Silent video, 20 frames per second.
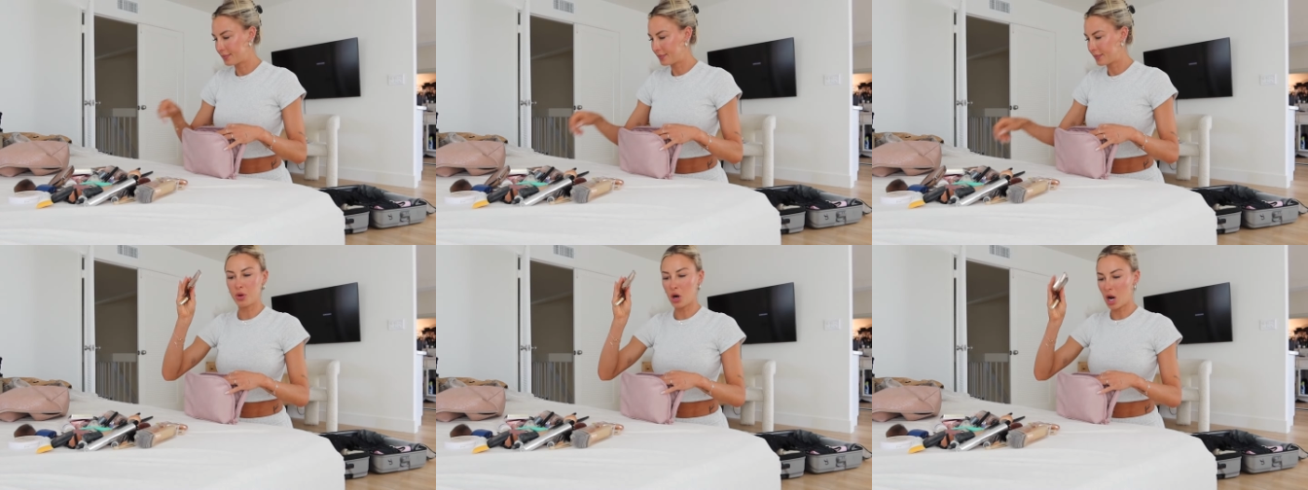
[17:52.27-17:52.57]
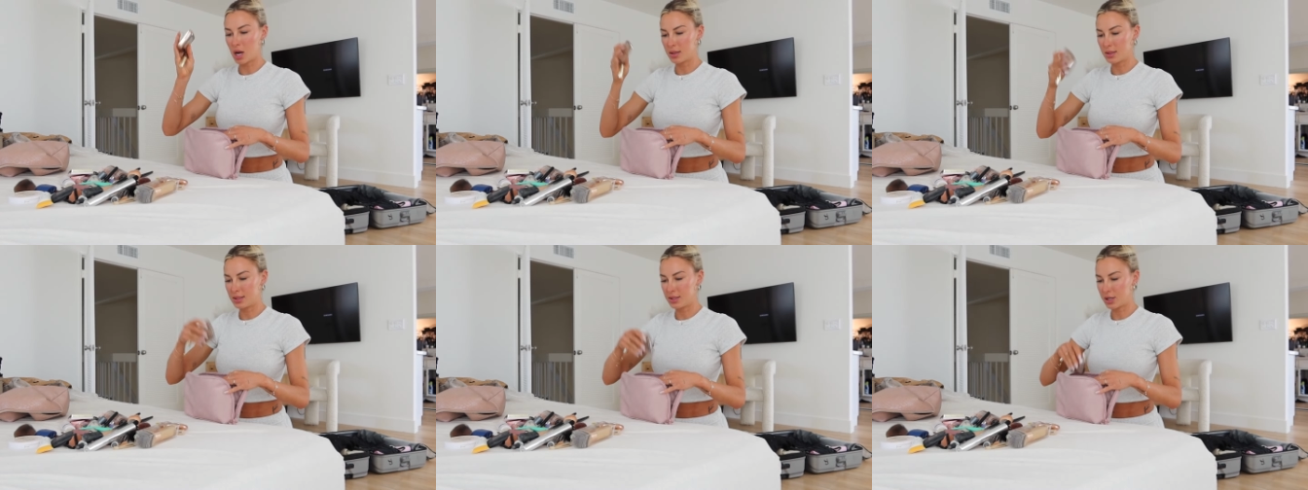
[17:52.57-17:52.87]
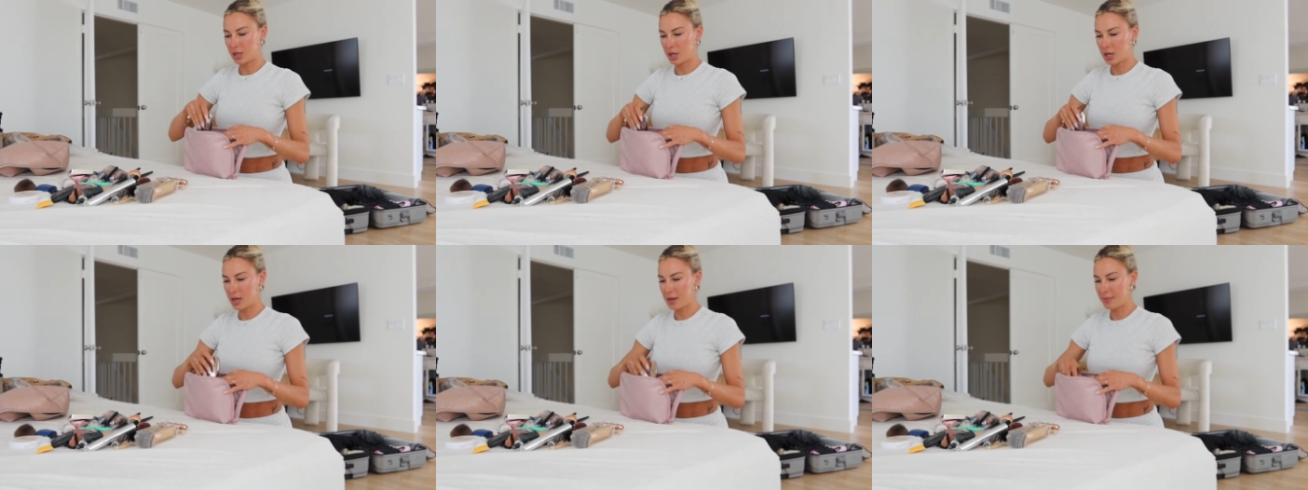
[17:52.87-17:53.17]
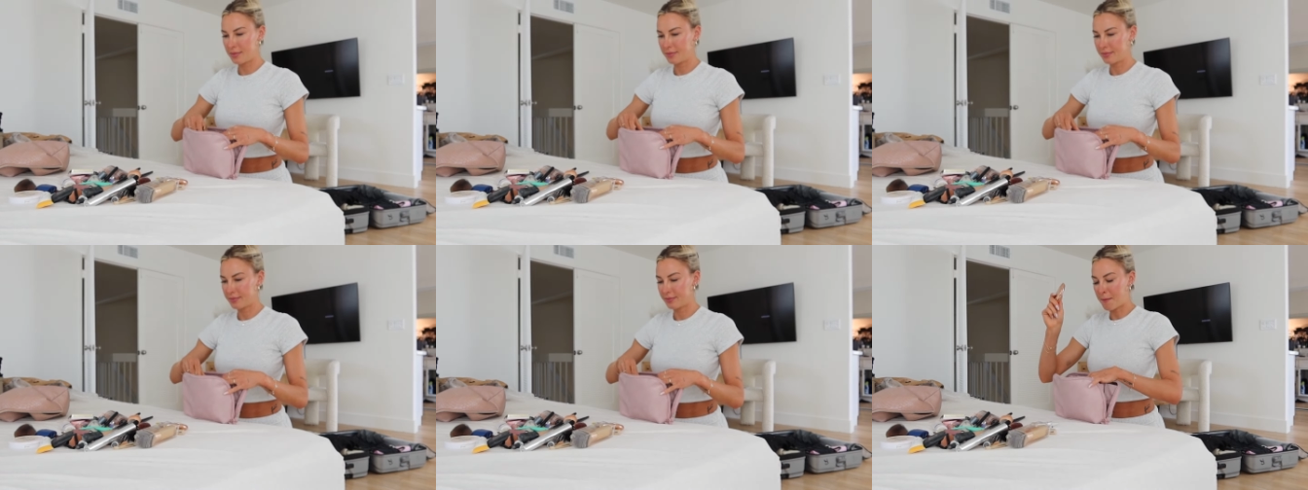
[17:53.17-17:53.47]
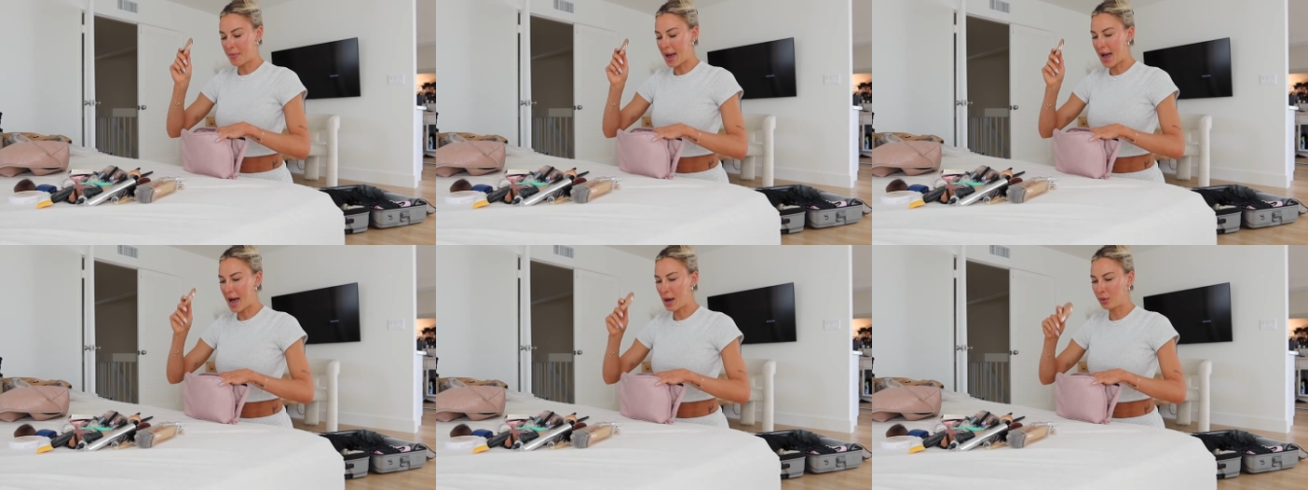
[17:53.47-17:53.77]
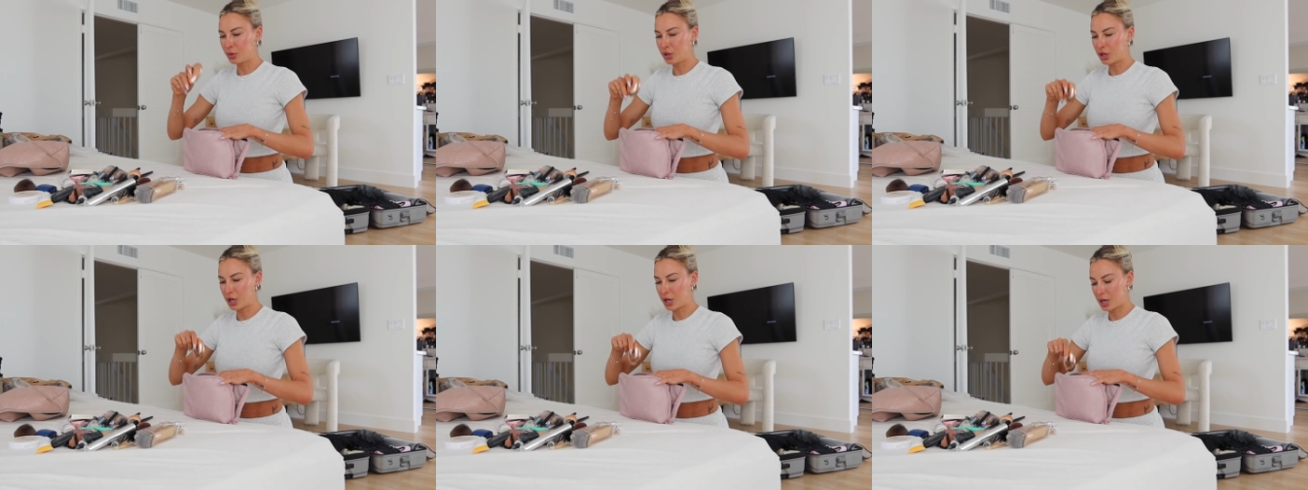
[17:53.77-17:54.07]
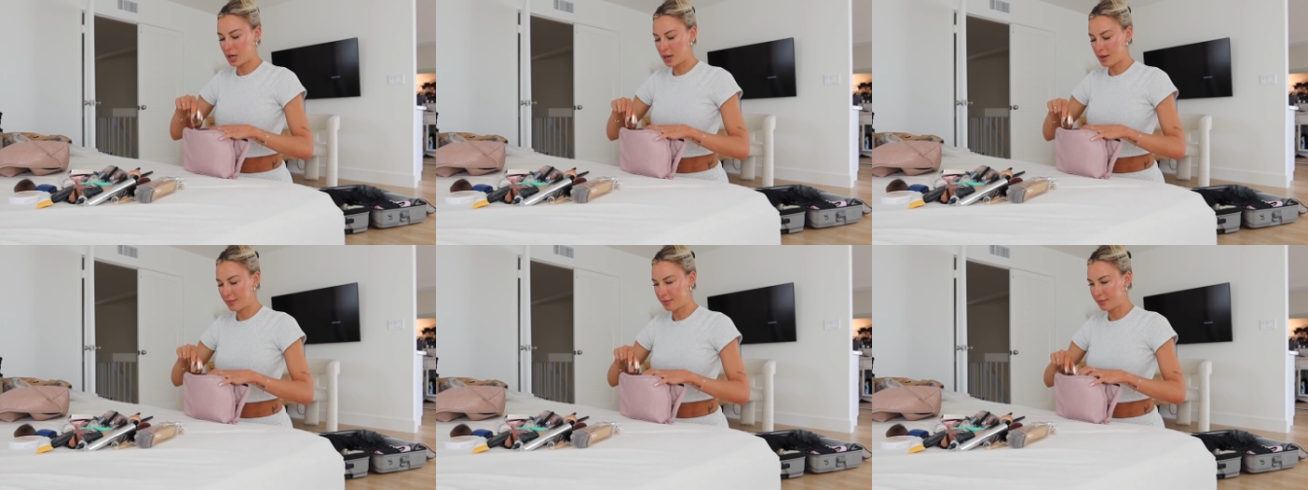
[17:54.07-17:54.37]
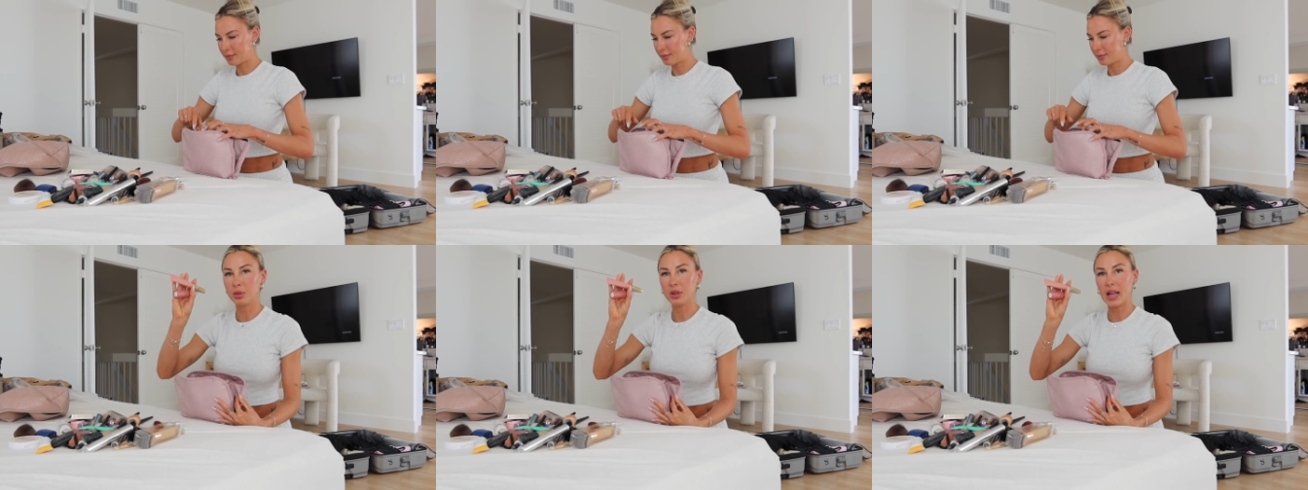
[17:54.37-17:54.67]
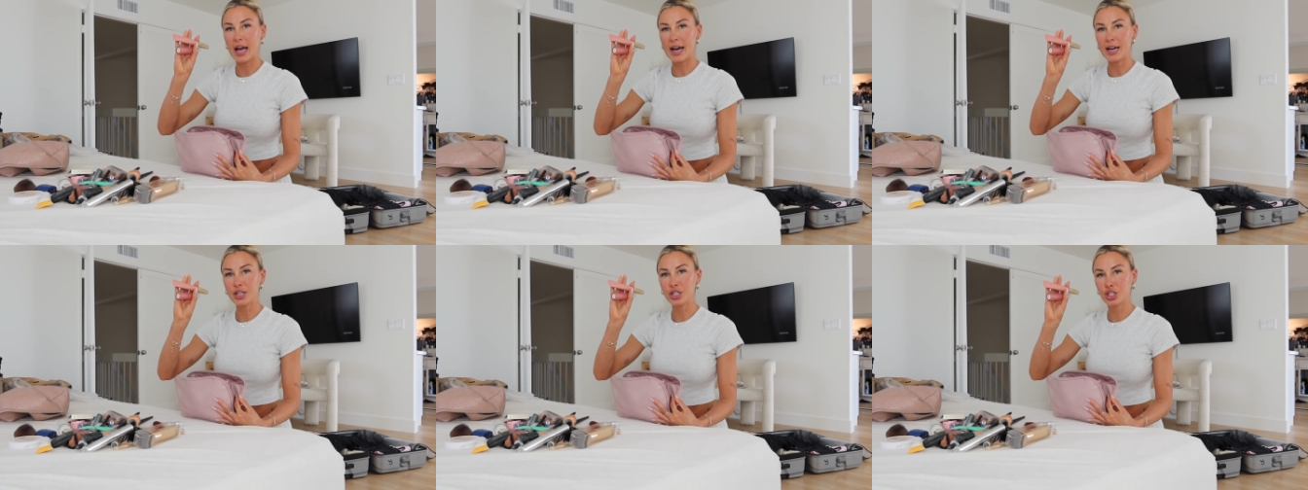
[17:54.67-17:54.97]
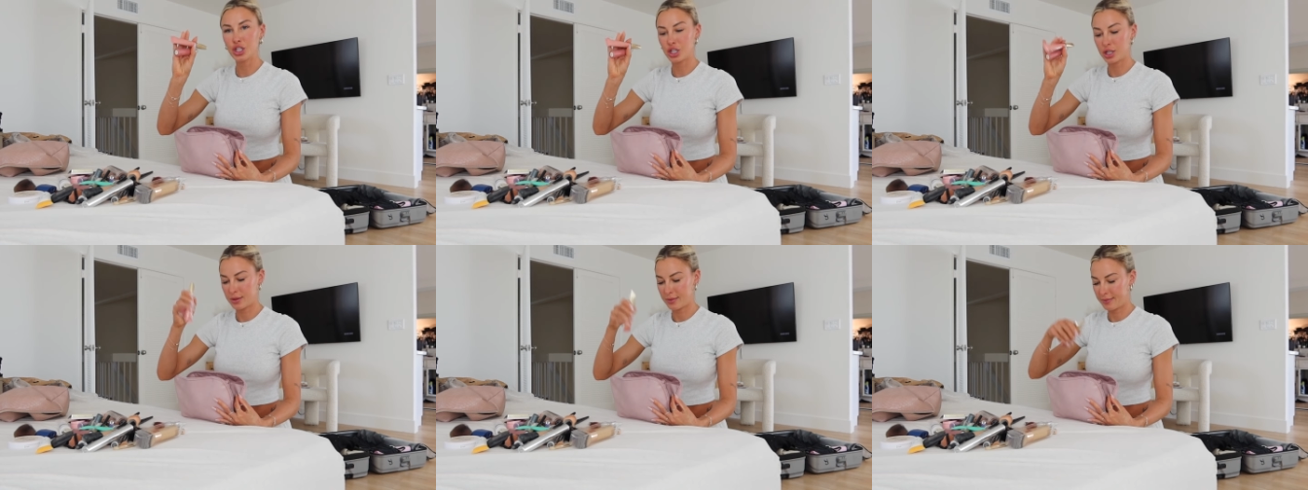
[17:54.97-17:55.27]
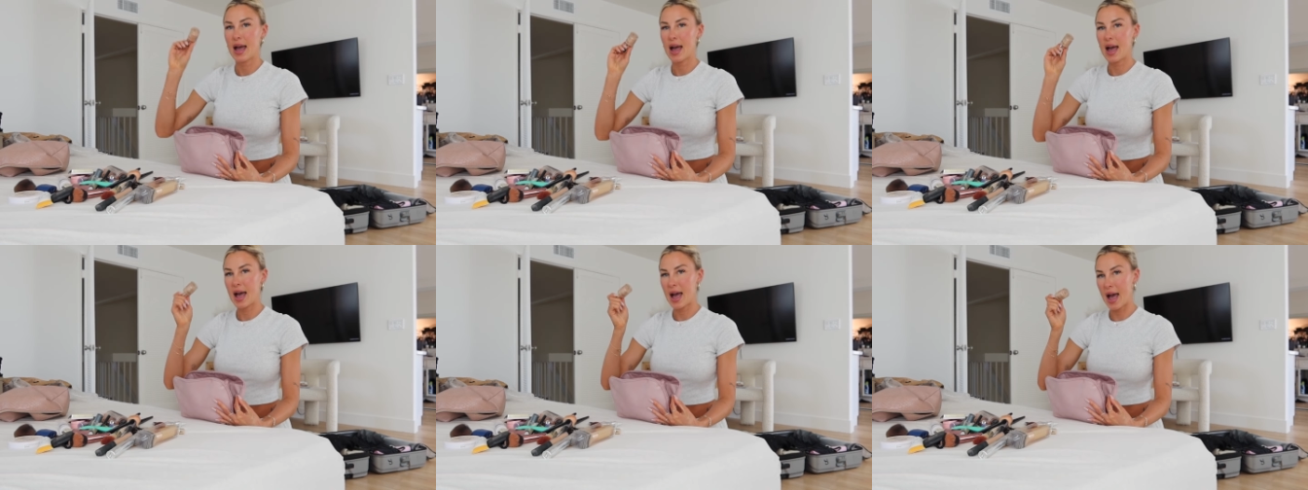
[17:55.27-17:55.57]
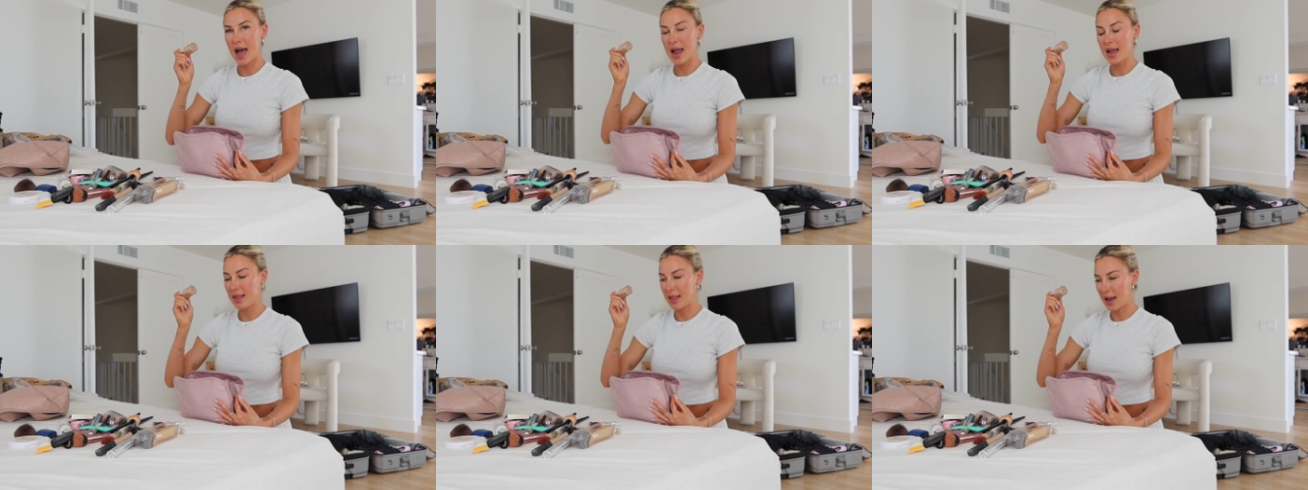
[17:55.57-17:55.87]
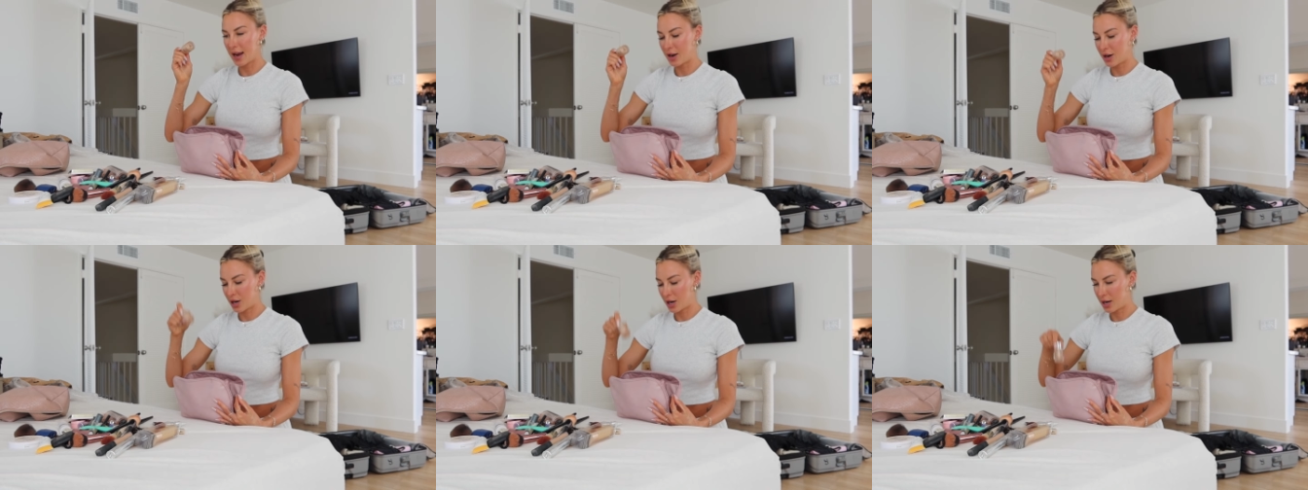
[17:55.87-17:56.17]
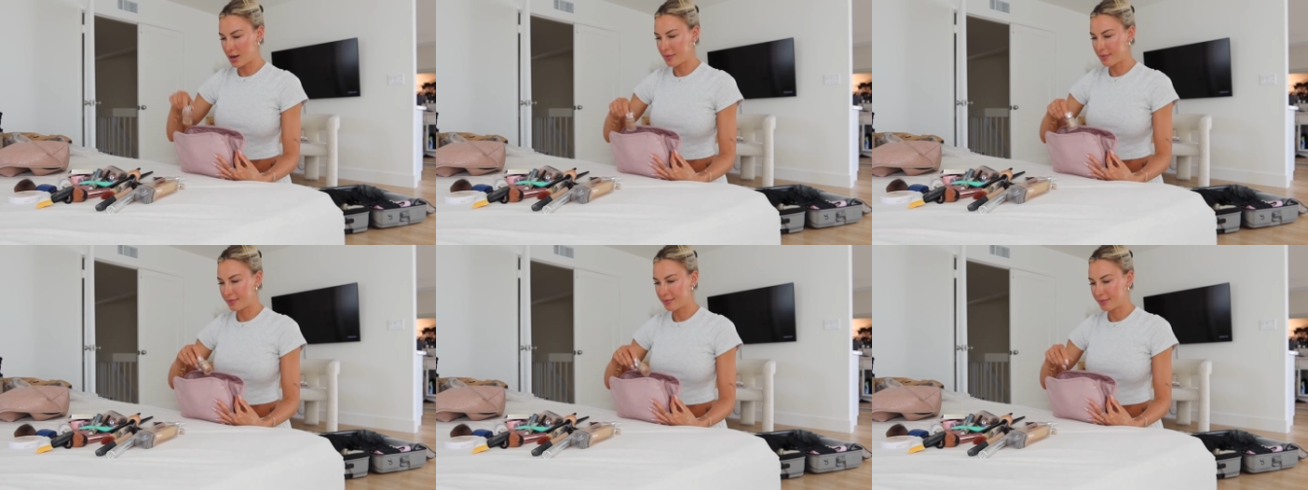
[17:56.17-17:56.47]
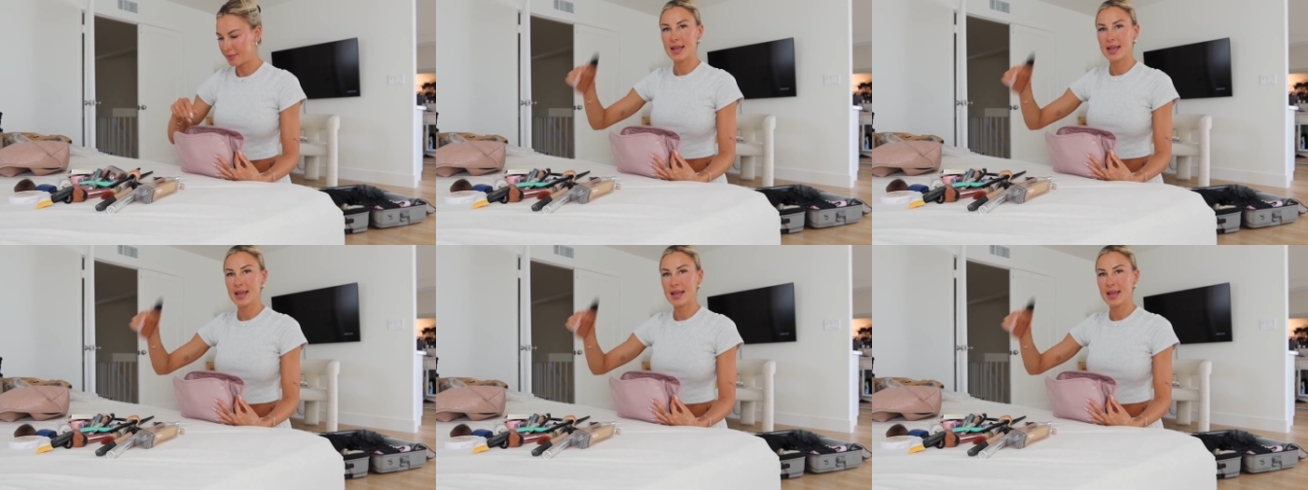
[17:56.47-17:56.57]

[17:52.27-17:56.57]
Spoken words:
bronzer, powder, blush, highlighter,